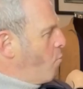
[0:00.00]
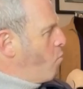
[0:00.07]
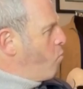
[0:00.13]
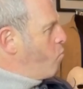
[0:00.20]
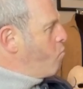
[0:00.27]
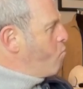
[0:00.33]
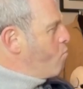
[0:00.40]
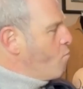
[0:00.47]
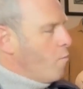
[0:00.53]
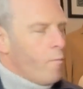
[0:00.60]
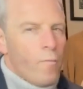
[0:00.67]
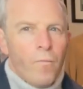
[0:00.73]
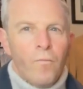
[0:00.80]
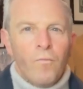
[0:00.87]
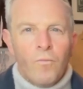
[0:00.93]

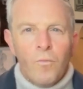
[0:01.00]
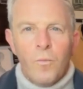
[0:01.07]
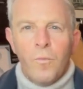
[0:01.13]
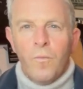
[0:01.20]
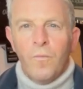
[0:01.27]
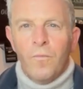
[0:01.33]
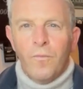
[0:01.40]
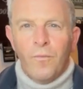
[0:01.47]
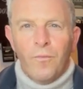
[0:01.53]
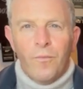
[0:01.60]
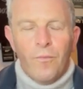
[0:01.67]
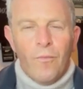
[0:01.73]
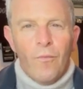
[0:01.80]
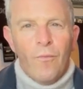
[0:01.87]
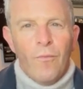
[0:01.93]

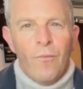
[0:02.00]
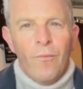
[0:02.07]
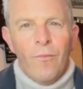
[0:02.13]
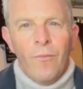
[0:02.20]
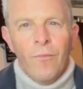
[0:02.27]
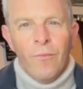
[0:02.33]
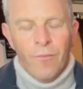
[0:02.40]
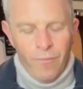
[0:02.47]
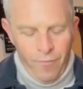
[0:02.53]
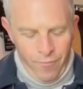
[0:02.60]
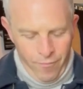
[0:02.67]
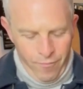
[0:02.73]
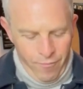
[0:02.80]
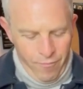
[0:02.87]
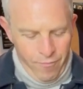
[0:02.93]

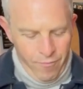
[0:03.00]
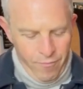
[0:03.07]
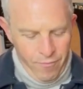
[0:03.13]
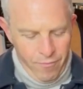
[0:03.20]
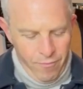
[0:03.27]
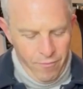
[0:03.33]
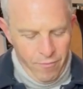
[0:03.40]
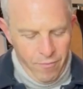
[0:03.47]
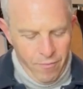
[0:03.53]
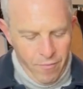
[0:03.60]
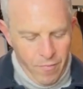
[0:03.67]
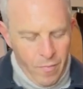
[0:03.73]
(not speaking)